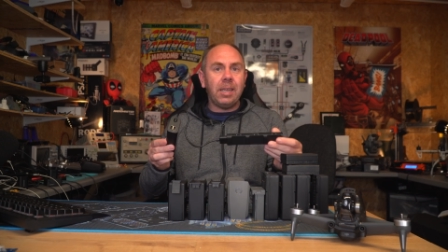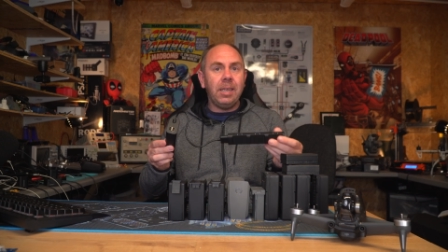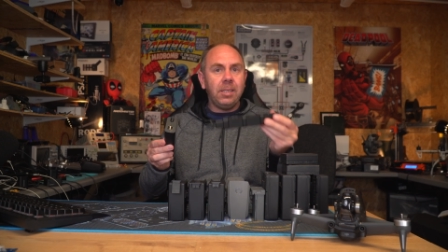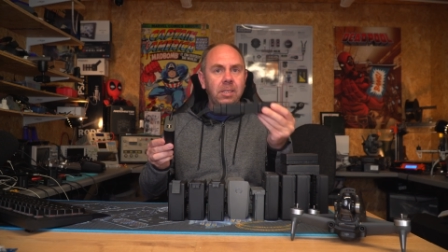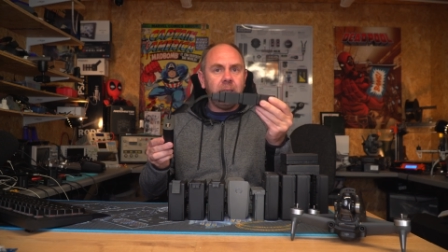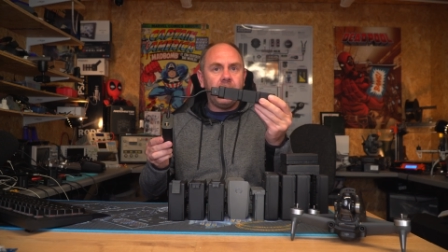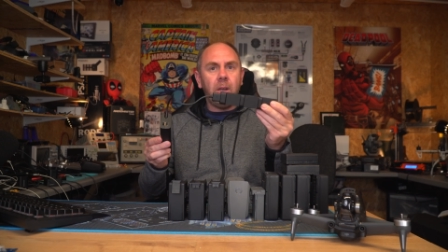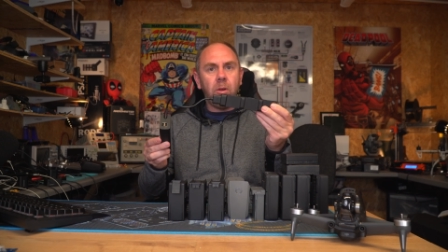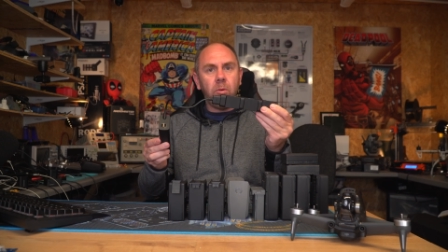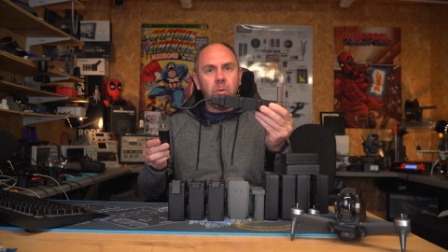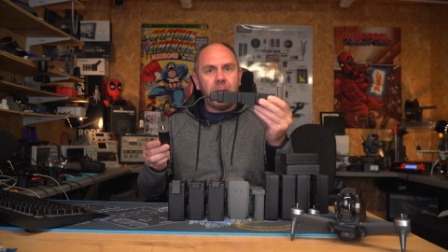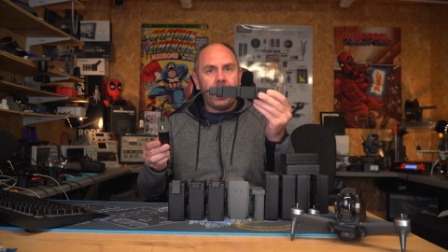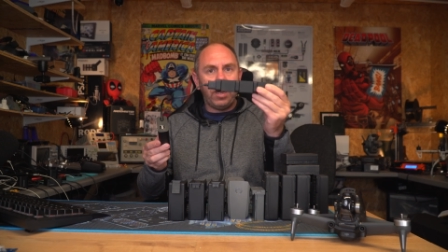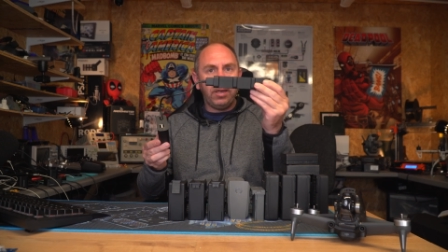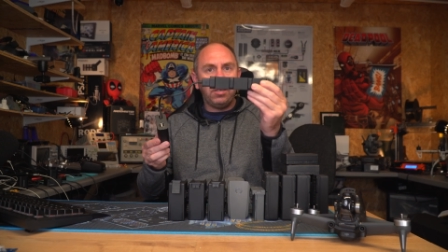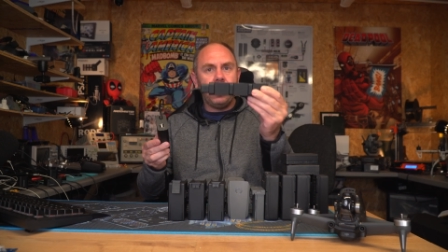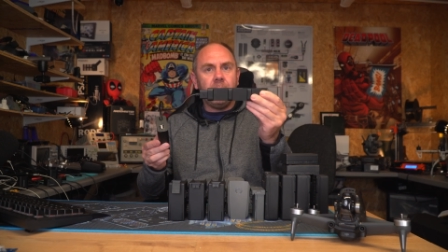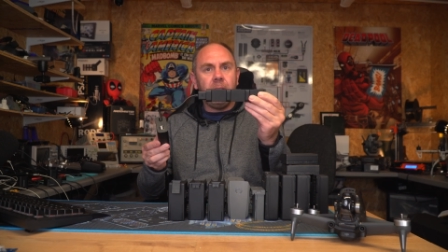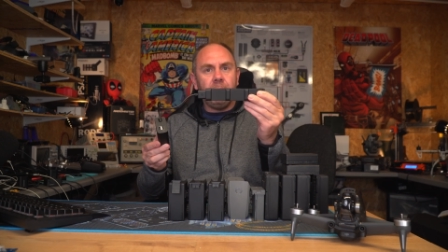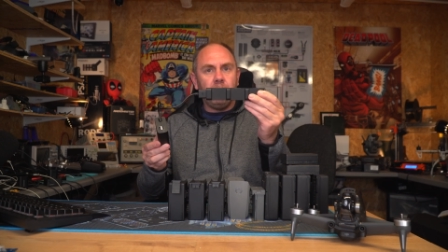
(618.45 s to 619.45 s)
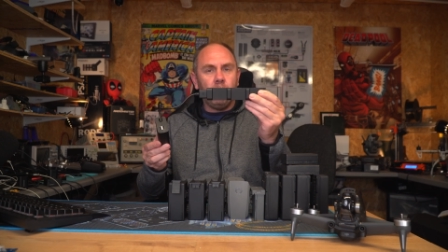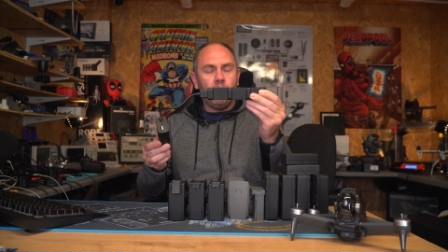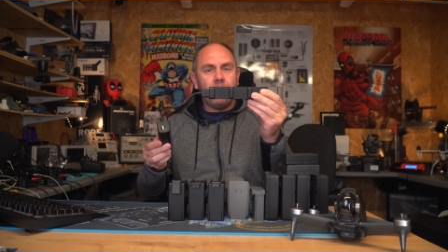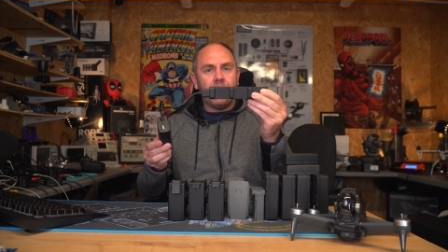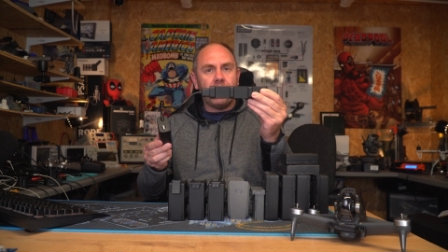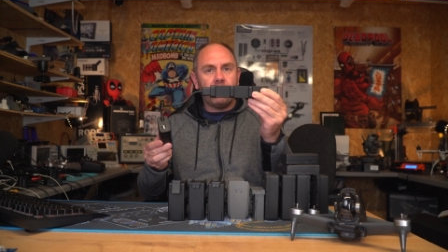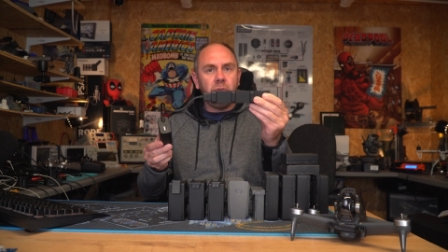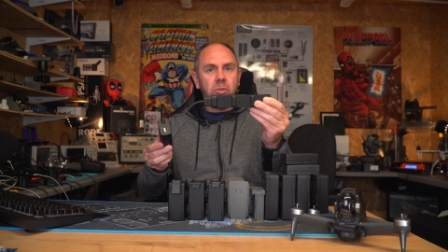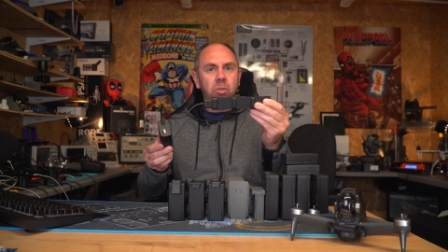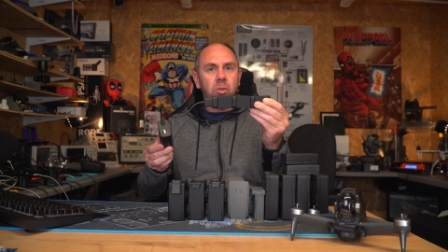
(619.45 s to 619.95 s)
is it okay to leave your
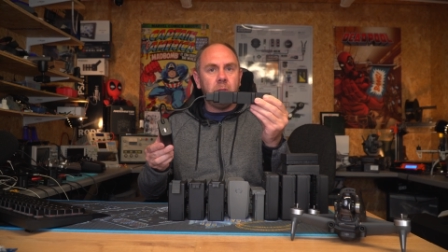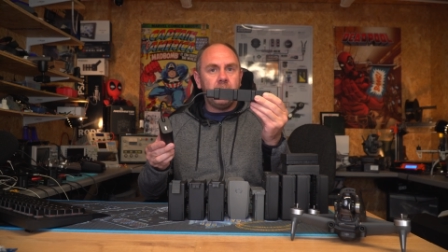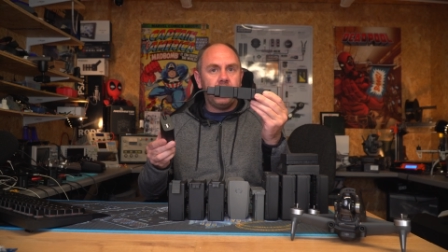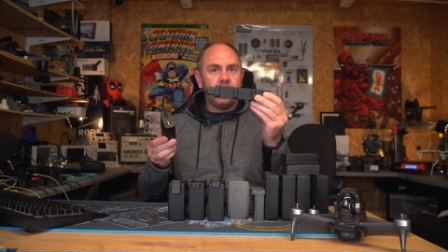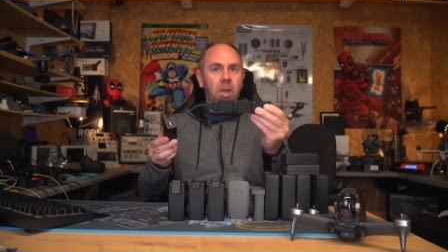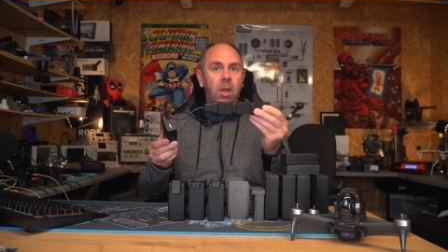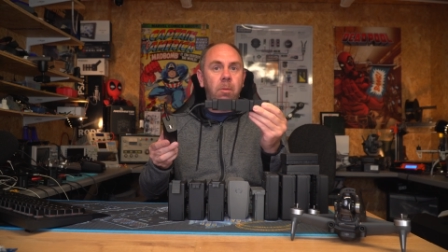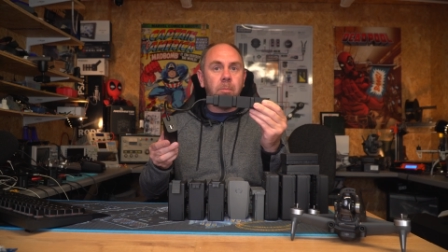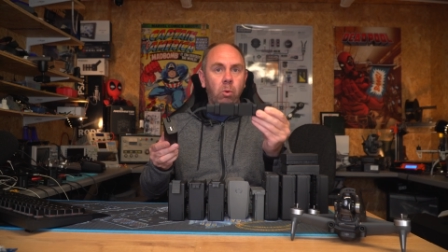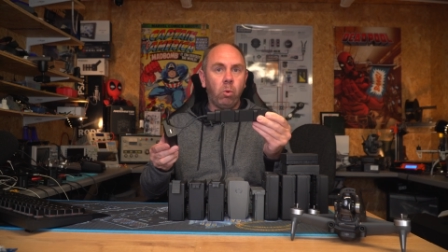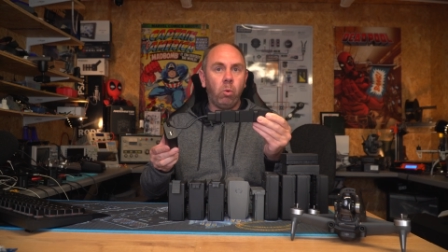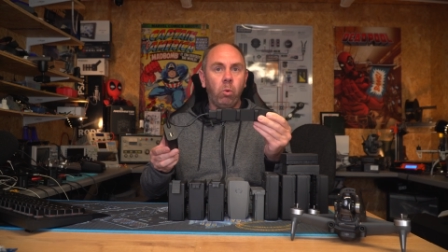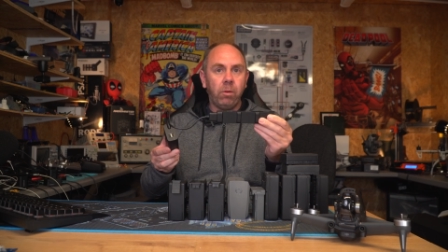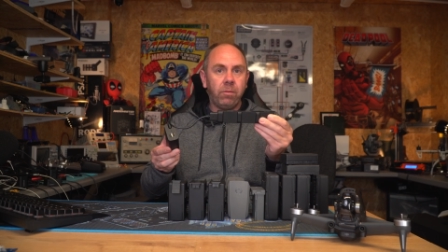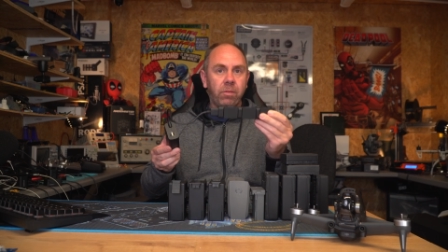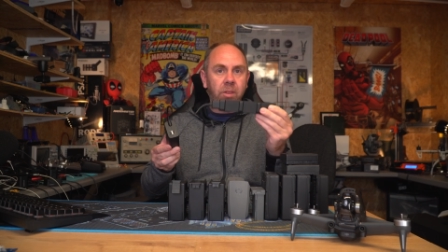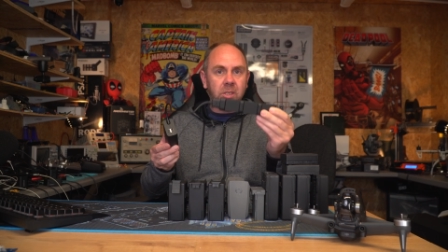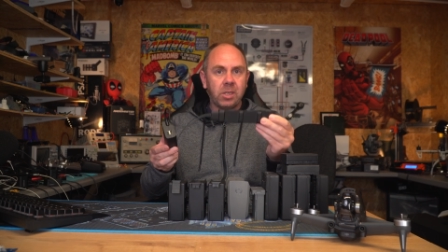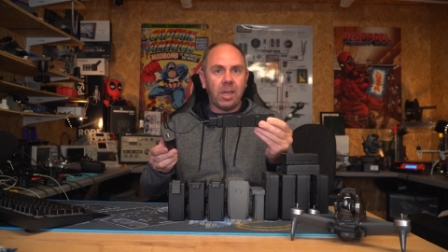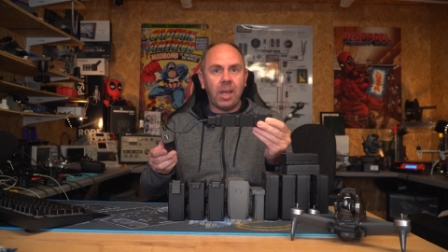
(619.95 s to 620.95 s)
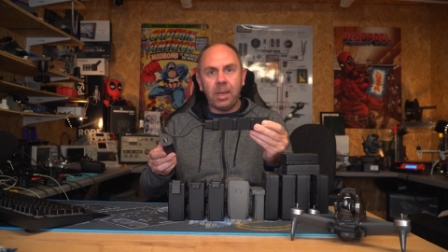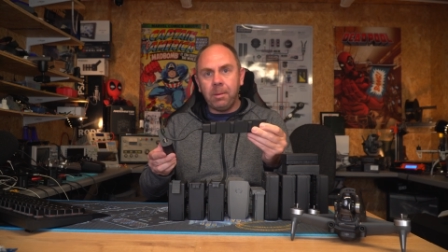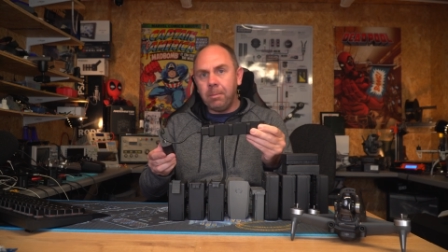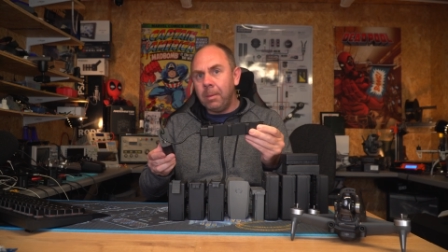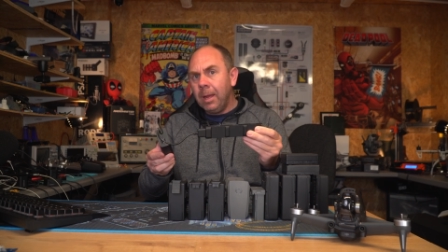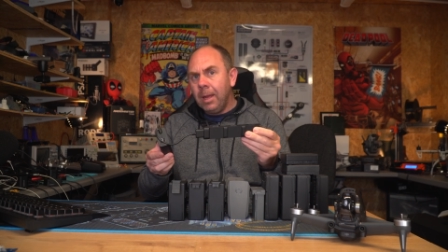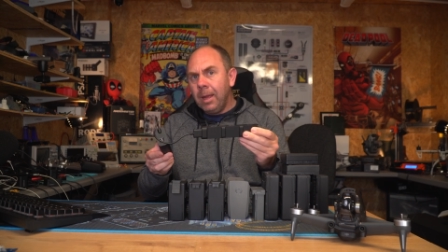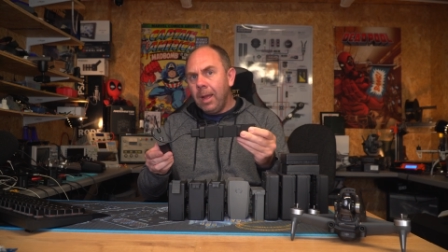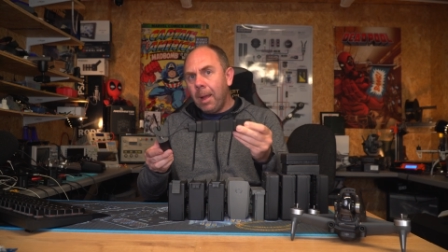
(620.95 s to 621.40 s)
batteries on this hub all of the time?